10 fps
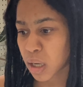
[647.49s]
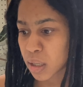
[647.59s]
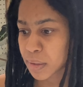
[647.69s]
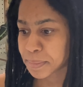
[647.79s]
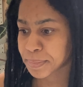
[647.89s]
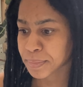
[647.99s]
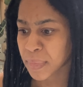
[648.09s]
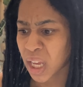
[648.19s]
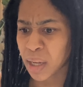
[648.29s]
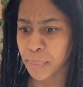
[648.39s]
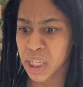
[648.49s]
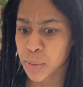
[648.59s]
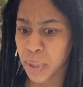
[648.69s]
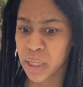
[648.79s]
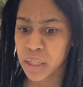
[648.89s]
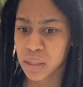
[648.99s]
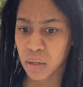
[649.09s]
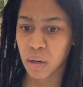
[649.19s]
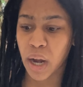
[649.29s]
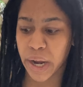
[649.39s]
And Beach Bunnies
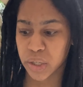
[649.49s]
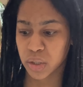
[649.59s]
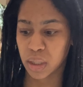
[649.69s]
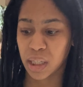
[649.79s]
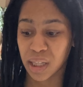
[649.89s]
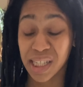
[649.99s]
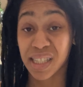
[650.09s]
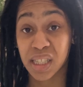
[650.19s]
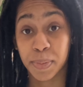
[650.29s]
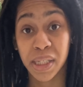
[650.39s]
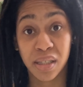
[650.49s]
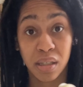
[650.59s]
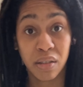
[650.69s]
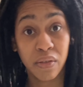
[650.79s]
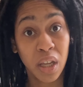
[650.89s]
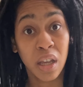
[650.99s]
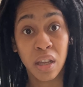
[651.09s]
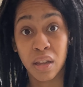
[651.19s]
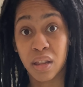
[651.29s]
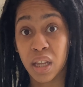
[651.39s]
are actually less expensive
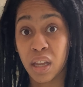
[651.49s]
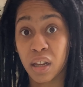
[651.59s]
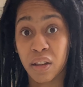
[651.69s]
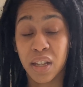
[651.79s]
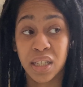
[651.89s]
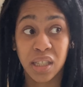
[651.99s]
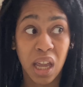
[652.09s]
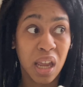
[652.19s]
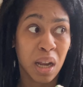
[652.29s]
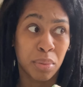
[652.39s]
than this skate.